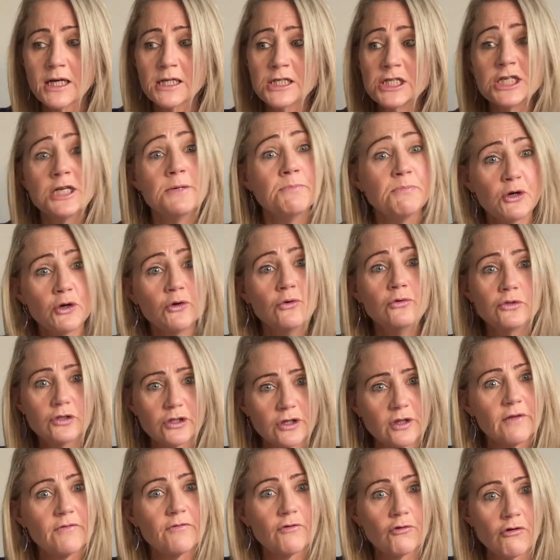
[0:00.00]
typical
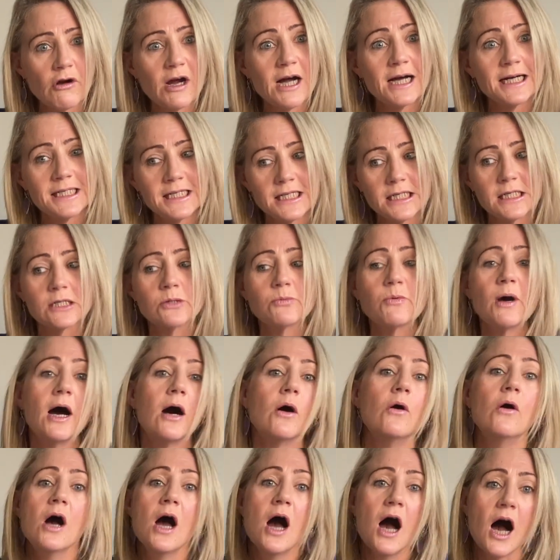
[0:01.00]
to the variety as
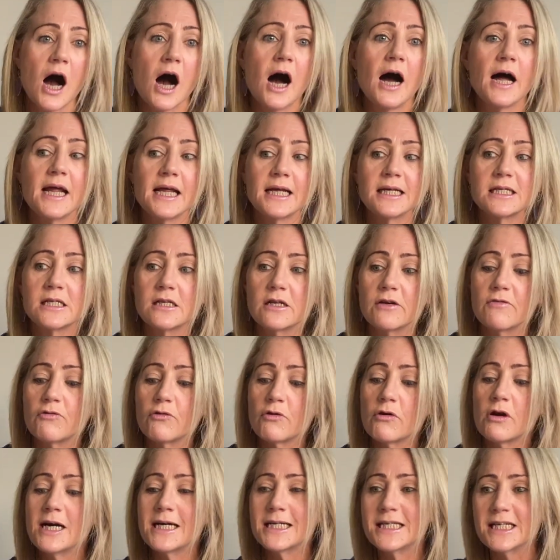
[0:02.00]
well, high acid
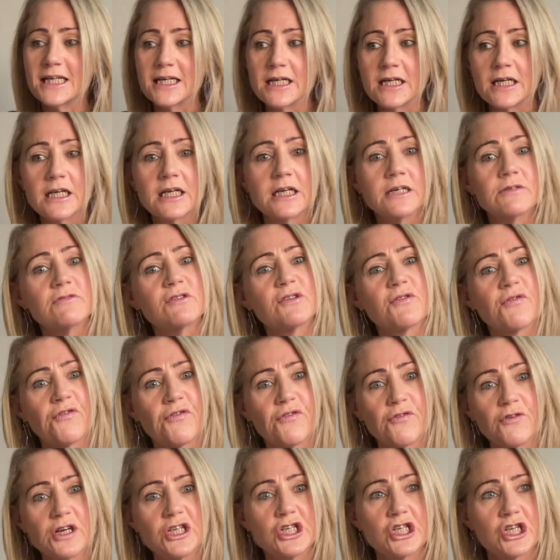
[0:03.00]
variety, and it gives
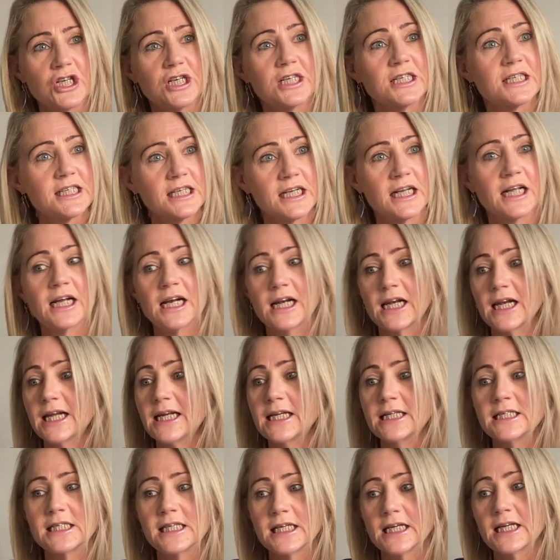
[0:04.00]
freshness and
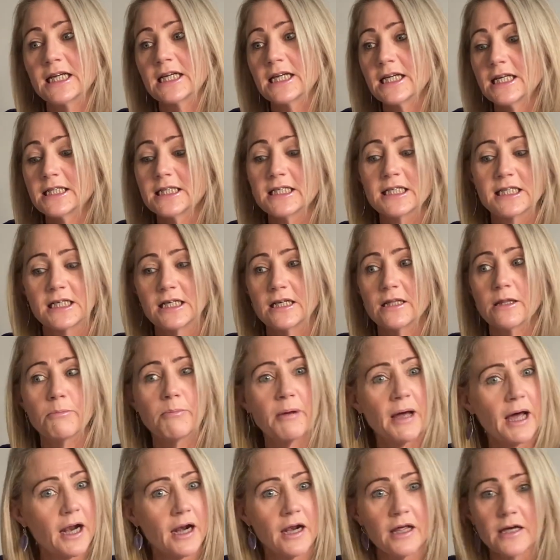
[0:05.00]
cleansingness to the
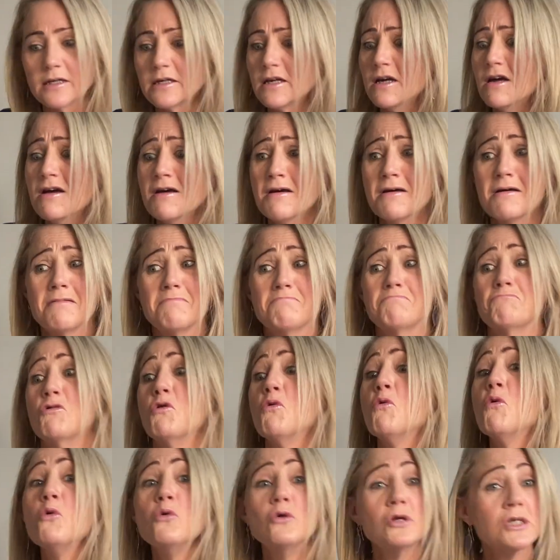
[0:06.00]
palate.
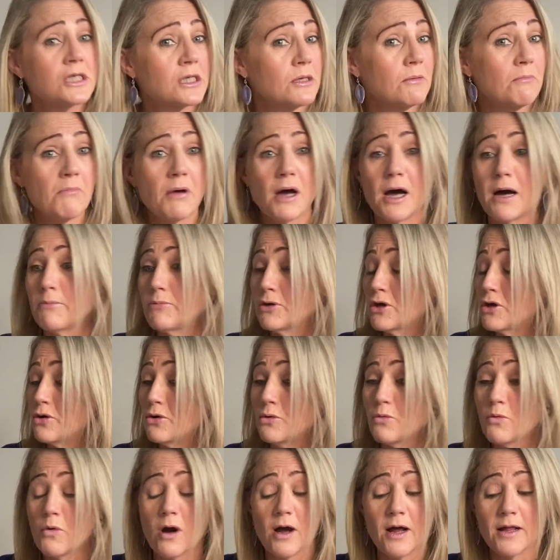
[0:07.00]
Awesome barbecue
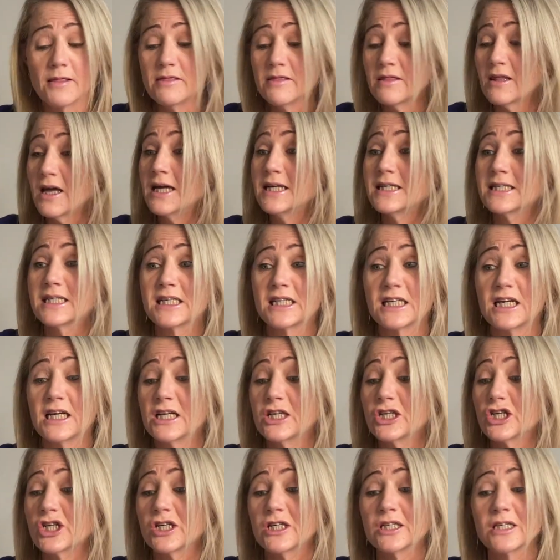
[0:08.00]
wine. It's
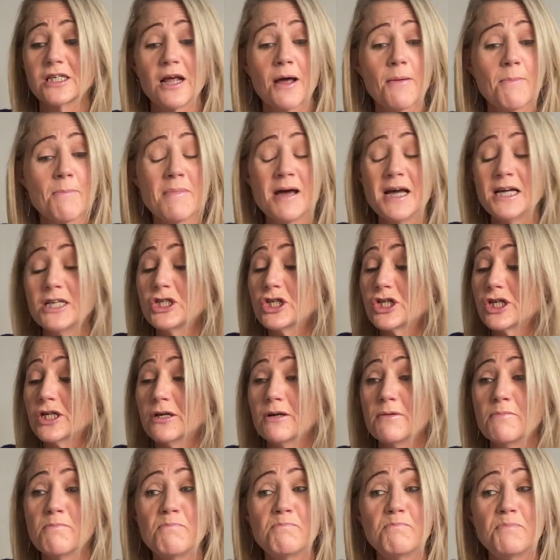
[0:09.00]
delicious.
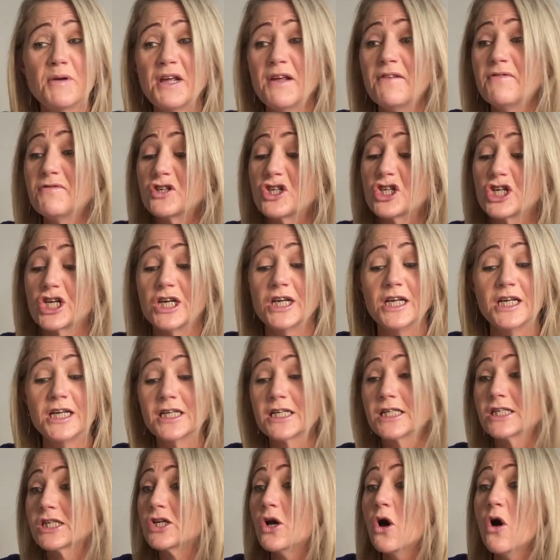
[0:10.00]
Imagine beef
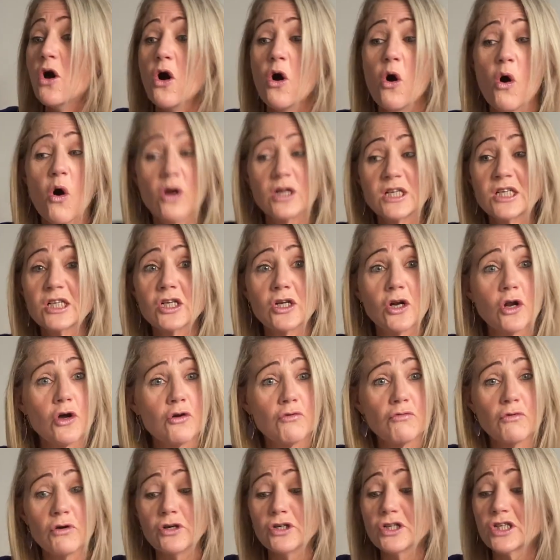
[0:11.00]
cheeks, slow
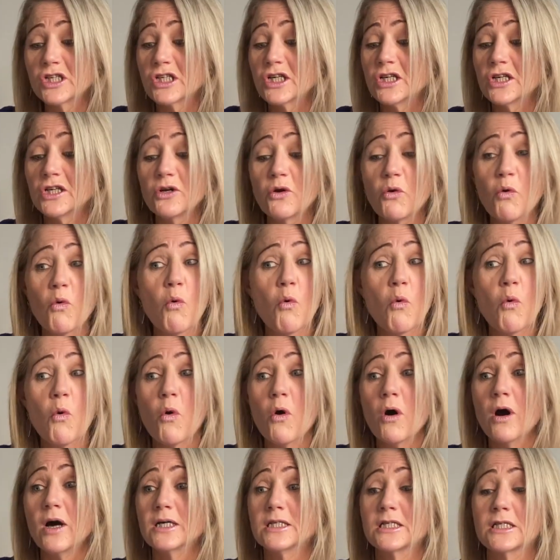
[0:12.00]
roasted,
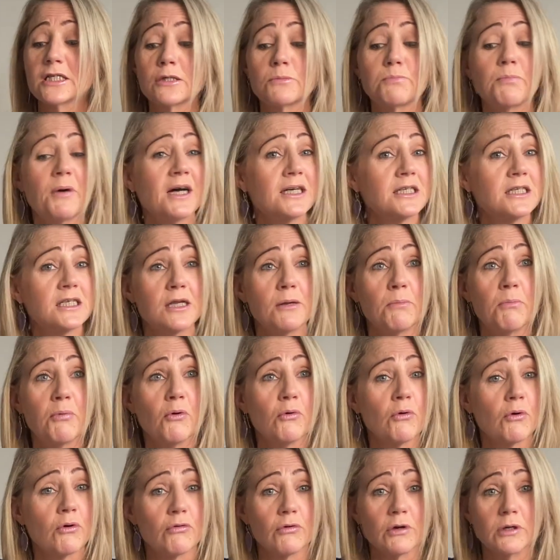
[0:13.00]
or spicy
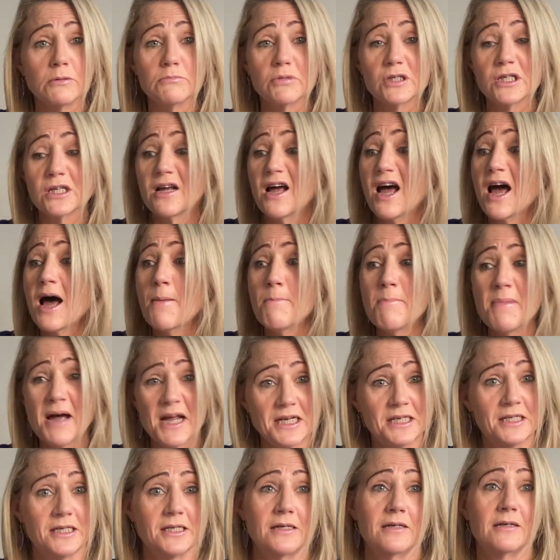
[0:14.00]
pork ribs.
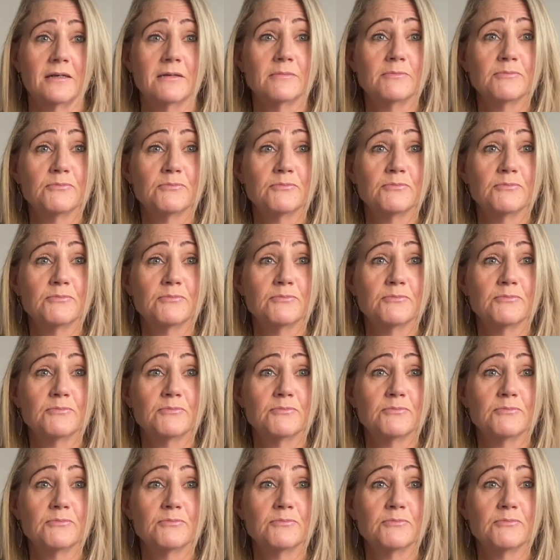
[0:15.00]
Amazing.